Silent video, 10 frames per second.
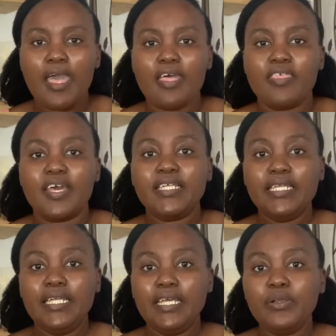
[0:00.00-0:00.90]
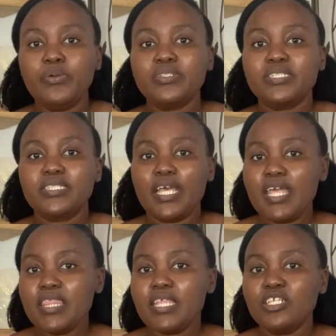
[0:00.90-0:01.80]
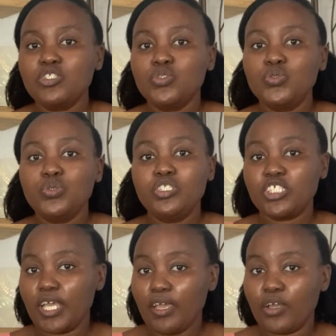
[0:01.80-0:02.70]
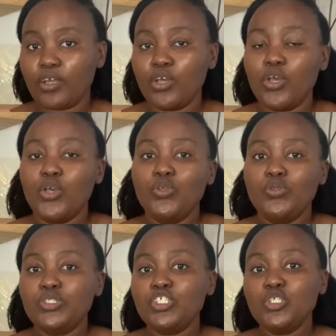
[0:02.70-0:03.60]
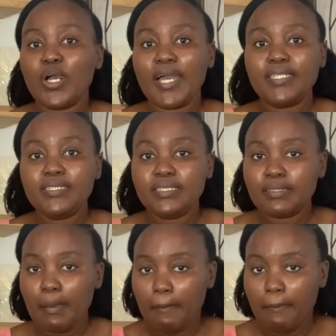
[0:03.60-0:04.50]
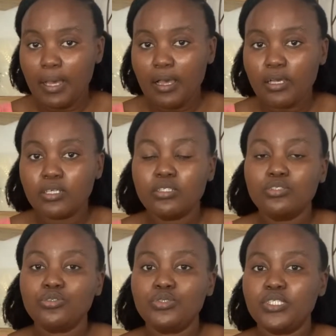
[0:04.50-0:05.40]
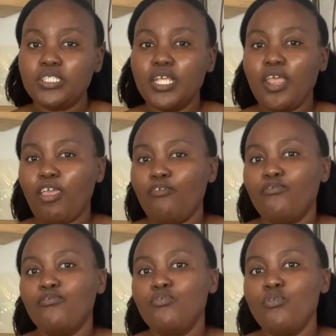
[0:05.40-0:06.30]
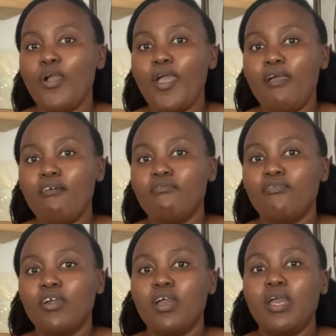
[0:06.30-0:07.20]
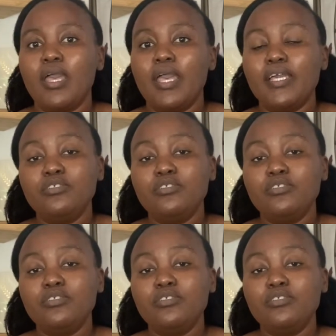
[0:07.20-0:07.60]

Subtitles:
That link was saying that you could check using your ID number to see if you have a